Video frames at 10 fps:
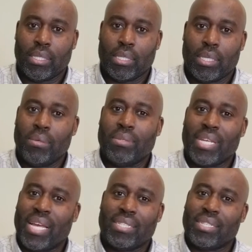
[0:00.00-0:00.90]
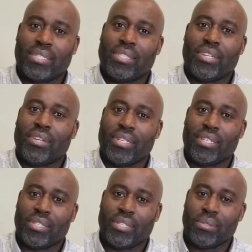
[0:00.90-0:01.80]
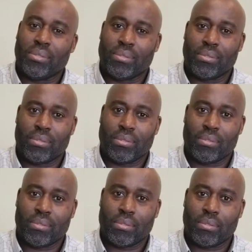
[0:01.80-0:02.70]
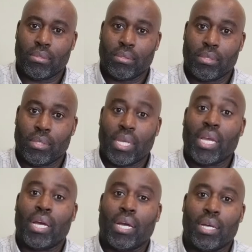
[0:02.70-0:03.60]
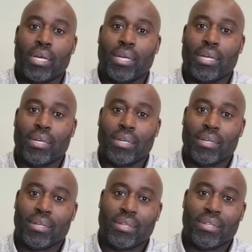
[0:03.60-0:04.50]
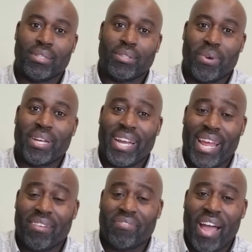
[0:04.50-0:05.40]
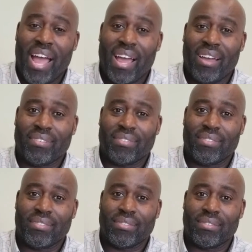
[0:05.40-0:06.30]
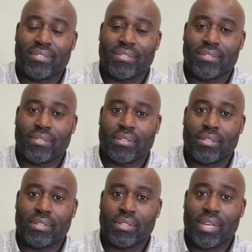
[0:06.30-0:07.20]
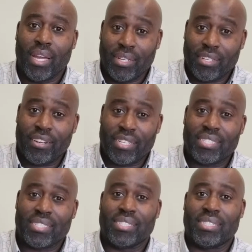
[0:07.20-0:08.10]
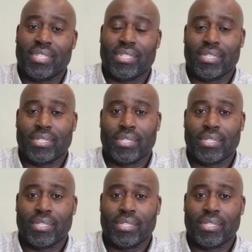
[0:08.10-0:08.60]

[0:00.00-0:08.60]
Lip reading: He was asked just to turn into 2. Yeah. The one that had 5, he turned his into 10.